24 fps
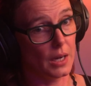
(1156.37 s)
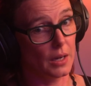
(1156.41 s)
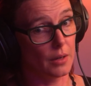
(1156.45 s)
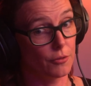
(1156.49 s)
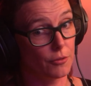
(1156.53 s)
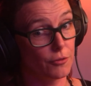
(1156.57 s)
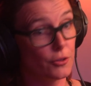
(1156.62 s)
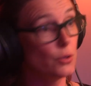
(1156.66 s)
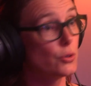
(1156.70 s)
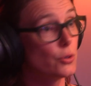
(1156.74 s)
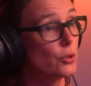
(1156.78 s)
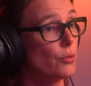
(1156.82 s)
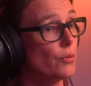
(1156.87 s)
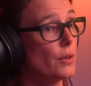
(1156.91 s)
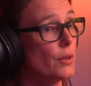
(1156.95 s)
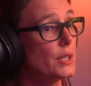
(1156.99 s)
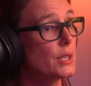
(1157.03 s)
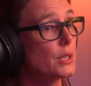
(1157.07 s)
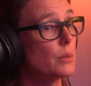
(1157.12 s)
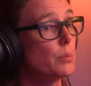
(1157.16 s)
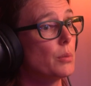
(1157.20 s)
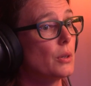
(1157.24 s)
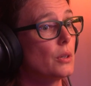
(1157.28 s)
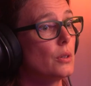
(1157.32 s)
future
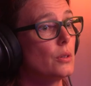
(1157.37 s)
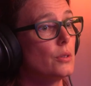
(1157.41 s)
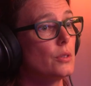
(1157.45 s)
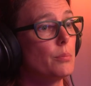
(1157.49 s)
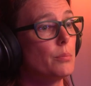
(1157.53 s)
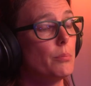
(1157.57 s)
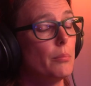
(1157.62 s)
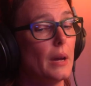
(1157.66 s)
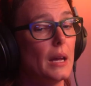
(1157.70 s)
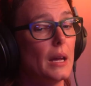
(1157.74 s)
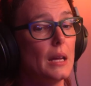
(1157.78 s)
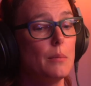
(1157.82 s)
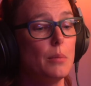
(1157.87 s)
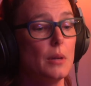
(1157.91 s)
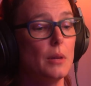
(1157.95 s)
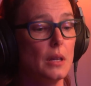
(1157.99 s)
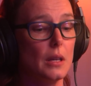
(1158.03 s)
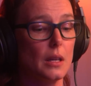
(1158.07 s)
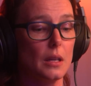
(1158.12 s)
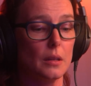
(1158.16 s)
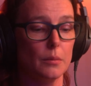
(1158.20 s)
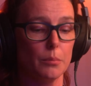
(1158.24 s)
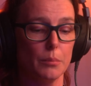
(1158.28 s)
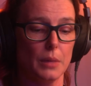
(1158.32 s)
risk, because maybe
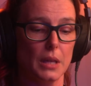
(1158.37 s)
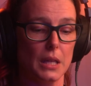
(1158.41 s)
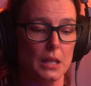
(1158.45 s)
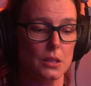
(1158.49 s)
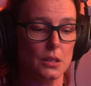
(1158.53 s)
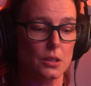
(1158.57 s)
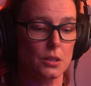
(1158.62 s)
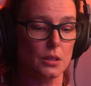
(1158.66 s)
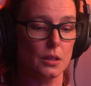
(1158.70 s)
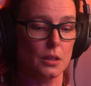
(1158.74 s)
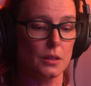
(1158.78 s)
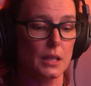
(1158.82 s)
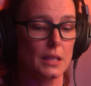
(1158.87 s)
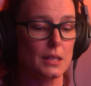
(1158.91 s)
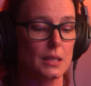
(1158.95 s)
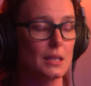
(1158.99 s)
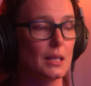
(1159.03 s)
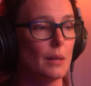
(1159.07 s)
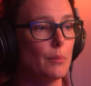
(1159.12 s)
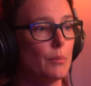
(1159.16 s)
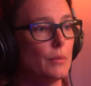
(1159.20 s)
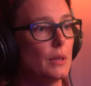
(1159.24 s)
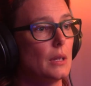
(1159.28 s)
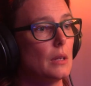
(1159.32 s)
it means that there's
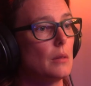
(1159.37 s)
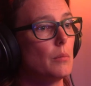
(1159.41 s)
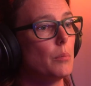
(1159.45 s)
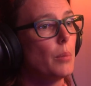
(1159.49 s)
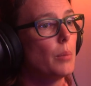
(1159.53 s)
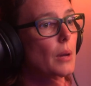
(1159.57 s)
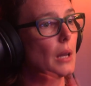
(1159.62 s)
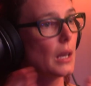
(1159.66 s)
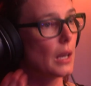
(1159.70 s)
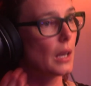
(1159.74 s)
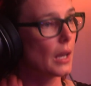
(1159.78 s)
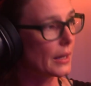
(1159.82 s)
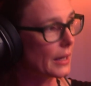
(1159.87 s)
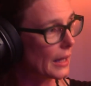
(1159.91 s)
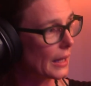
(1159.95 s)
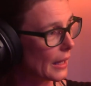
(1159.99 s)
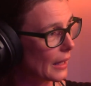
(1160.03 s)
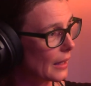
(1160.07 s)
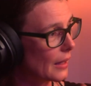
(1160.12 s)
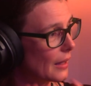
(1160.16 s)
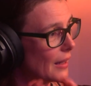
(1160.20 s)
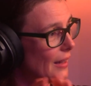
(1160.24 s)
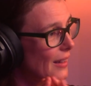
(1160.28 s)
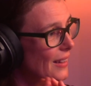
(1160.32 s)
something
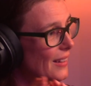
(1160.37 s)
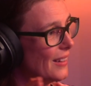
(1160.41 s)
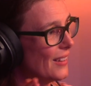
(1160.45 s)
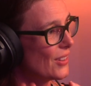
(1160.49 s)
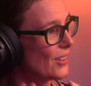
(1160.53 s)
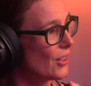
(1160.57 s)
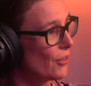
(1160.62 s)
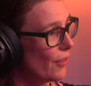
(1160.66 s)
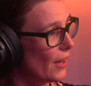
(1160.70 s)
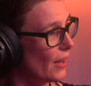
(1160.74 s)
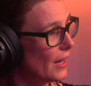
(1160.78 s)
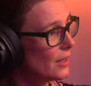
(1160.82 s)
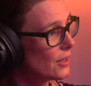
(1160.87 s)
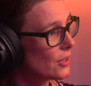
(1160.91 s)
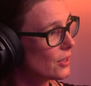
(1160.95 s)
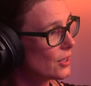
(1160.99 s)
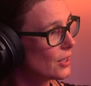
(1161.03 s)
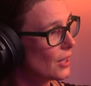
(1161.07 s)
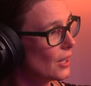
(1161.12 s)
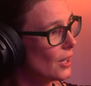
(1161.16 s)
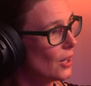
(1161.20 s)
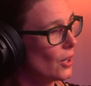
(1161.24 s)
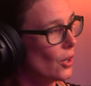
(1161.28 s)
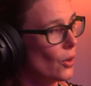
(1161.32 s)
plugging the vent,
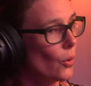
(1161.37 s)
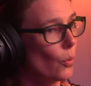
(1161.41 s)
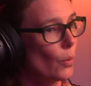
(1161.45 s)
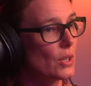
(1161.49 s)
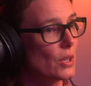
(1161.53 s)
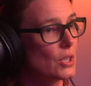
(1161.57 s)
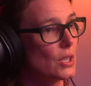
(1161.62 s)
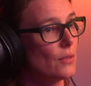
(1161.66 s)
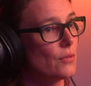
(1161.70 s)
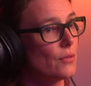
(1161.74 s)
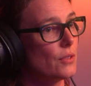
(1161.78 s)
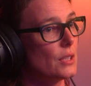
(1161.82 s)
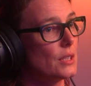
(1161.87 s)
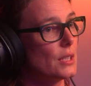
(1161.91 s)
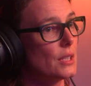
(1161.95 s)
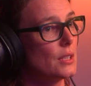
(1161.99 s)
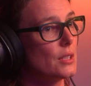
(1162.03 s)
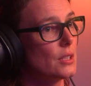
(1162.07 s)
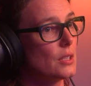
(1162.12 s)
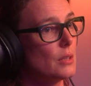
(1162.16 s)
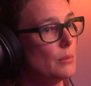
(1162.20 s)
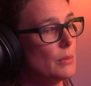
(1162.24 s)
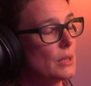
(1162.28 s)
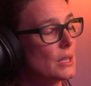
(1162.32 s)
which if the
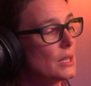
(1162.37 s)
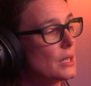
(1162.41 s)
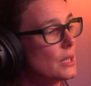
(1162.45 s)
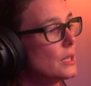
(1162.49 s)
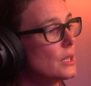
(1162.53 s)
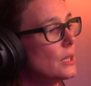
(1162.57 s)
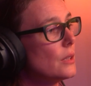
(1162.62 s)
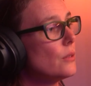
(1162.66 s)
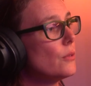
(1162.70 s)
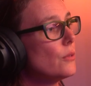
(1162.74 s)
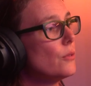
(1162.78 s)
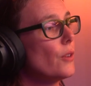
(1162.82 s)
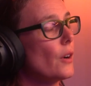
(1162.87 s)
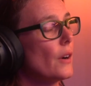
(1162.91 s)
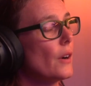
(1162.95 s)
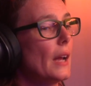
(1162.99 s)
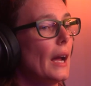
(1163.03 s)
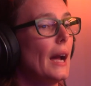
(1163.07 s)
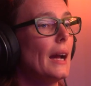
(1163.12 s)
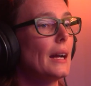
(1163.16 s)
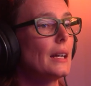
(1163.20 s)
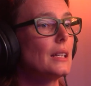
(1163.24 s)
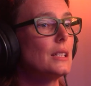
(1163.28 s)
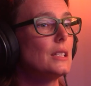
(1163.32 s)
system is still very
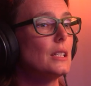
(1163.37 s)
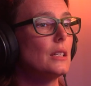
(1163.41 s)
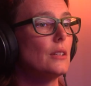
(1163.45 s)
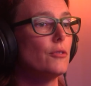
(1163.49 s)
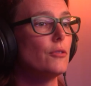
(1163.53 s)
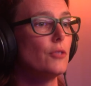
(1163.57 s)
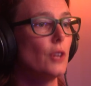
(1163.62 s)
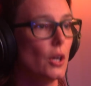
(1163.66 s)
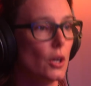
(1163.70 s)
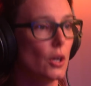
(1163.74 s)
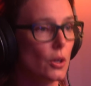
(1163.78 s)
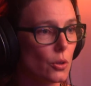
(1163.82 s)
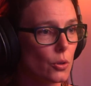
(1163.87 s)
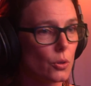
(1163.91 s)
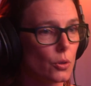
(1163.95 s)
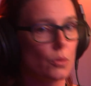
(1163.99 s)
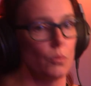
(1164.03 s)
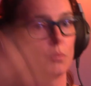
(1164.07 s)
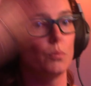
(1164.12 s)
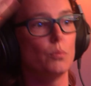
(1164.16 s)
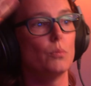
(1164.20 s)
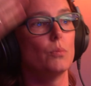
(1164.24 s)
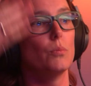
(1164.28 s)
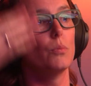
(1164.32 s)
active,
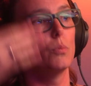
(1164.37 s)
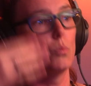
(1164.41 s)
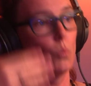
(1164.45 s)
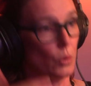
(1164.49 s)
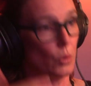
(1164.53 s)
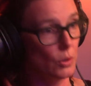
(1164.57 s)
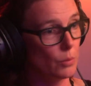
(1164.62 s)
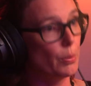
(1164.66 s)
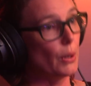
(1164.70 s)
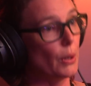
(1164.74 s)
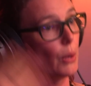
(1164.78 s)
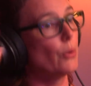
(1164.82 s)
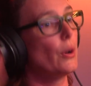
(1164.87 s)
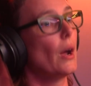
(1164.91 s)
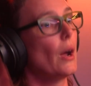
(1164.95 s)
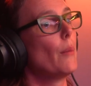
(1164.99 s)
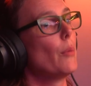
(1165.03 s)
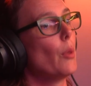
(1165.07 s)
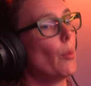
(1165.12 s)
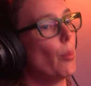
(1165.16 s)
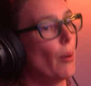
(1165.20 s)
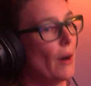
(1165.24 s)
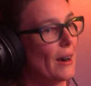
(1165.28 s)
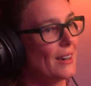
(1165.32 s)
would build up
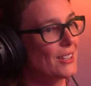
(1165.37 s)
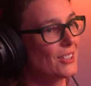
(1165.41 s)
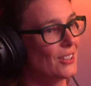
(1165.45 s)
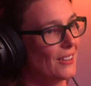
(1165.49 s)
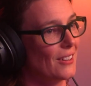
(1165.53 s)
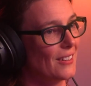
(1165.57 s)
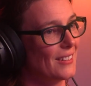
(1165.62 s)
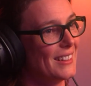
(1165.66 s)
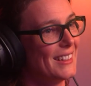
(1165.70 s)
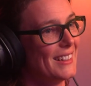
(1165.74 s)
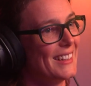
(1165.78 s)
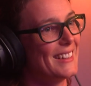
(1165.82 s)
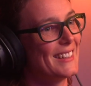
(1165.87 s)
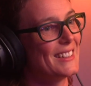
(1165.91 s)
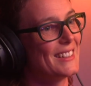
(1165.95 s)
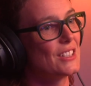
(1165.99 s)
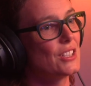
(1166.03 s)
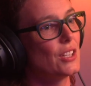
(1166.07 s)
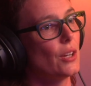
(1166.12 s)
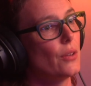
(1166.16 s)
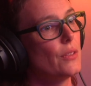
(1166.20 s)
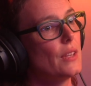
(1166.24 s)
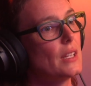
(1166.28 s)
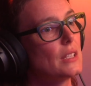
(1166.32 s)
the pressure.
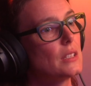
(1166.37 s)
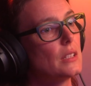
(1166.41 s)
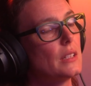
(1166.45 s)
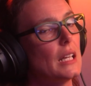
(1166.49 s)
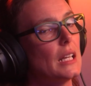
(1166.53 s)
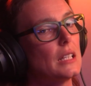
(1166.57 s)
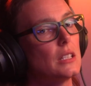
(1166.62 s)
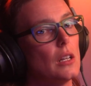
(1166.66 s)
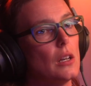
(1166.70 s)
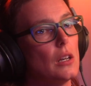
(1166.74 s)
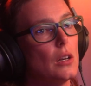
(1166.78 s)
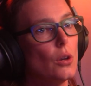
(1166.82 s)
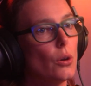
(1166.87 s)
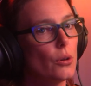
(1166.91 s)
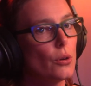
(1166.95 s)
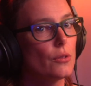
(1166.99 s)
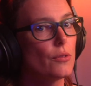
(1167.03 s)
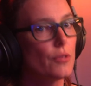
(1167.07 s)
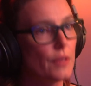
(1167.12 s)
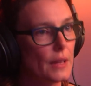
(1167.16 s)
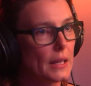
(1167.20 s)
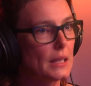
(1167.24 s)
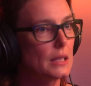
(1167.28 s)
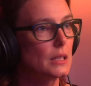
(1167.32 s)
So there's a lot
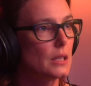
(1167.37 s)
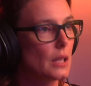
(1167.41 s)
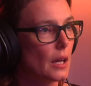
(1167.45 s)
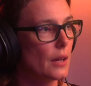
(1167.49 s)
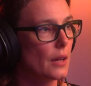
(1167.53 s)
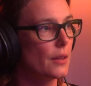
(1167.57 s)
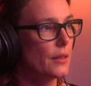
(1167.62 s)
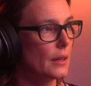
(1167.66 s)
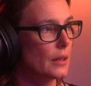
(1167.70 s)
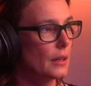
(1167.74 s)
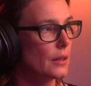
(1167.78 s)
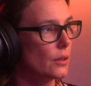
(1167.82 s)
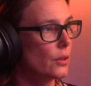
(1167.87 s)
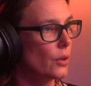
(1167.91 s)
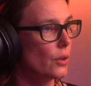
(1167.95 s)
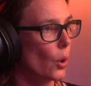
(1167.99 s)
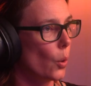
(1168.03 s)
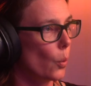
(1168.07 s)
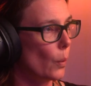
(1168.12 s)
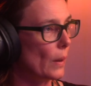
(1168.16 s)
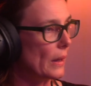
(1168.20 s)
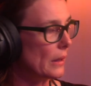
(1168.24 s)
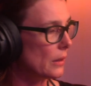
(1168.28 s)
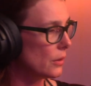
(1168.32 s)
of things that I think
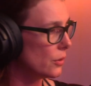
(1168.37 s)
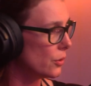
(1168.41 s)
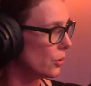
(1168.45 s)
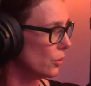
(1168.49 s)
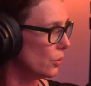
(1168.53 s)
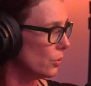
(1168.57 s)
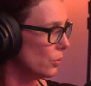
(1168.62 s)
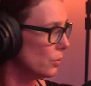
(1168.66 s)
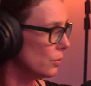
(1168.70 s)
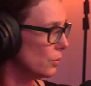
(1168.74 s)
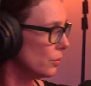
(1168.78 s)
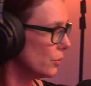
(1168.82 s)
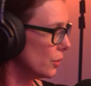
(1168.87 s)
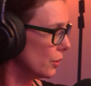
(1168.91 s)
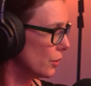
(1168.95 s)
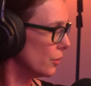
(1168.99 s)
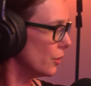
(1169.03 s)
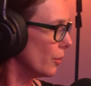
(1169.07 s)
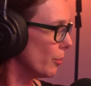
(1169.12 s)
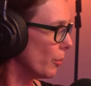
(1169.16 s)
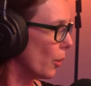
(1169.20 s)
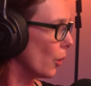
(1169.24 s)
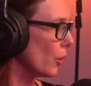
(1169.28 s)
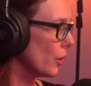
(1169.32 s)
go into
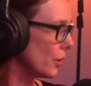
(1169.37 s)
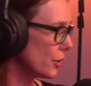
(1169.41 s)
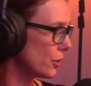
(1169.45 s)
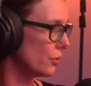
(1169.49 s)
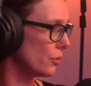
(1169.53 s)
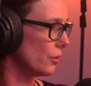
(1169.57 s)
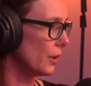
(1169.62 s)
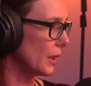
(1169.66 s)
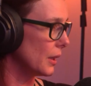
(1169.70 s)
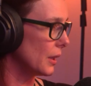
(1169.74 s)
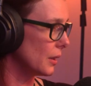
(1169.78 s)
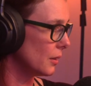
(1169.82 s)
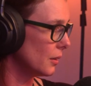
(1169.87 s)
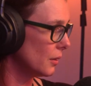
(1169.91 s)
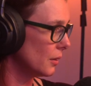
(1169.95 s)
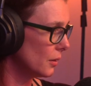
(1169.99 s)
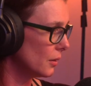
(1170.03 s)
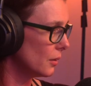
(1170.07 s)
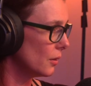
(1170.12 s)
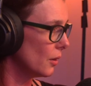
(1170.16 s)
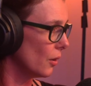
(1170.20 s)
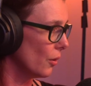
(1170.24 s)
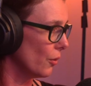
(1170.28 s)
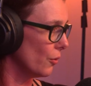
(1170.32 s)
the monitoring
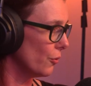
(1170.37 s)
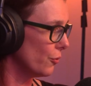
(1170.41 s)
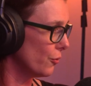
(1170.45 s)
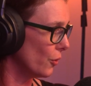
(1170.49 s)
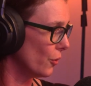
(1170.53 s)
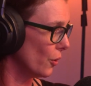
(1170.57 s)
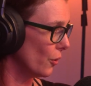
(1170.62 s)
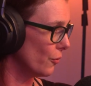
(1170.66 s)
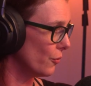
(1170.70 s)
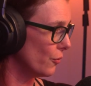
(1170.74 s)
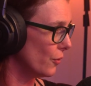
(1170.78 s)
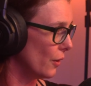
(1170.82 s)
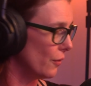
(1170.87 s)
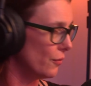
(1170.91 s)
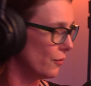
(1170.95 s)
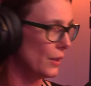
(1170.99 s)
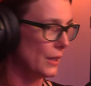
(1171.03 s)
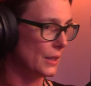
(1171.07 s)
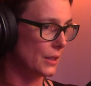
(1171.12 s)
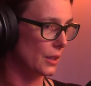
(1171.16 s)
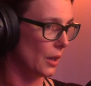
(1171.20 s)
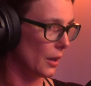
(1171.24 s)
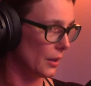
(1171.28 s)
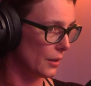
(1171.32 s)
of
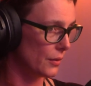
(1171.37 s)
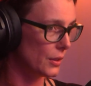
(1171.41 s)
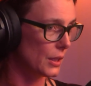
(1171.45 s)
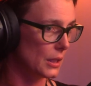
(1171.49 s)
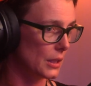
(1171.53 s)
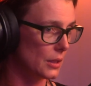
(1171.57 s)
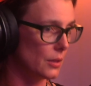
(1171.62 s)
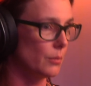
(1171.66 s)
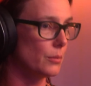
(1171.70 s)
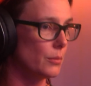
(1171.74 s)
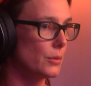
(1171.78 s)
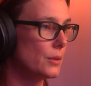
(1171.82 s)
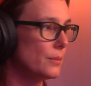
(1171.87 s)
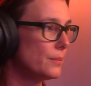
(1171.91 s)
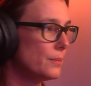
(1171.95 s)
these kind of systems.